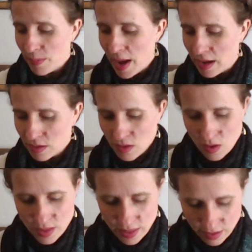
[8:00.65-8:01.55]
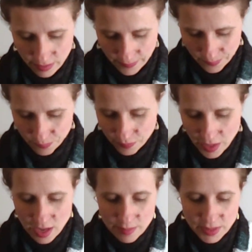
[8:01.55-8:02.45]
the pattern on there.
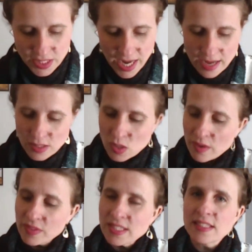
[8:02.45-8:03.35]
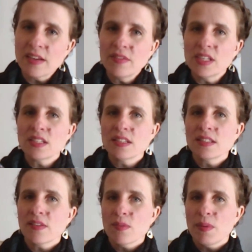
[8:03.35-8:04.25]
But yeah, so I've done 7
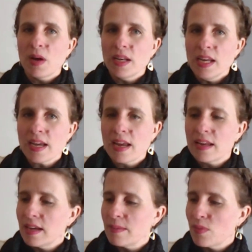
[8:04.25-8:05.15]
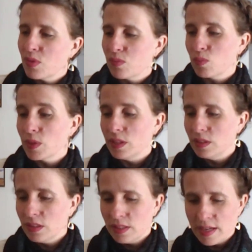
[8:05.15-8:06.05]
inches of the body, and I am
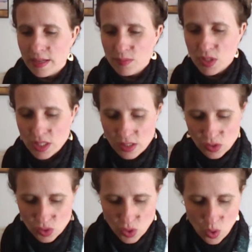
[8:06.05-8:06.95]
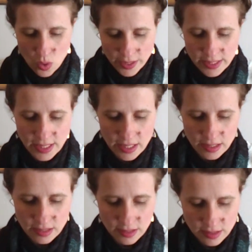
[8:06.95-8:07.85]
thrilled. I am just so
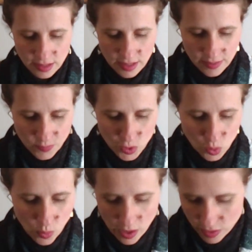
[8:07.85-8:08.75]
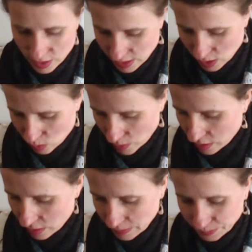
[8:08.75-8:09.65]
excited to wear this
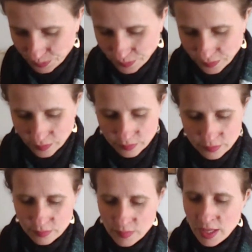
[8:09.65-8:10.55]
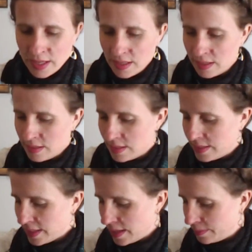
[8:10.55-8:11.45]
sweater, and
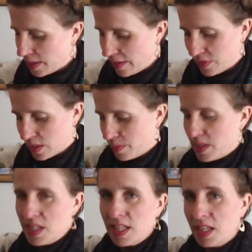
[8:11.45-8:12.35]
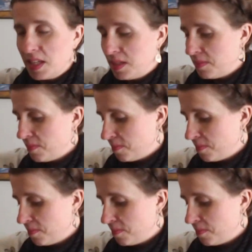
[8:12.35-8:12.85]
I've just been knitting it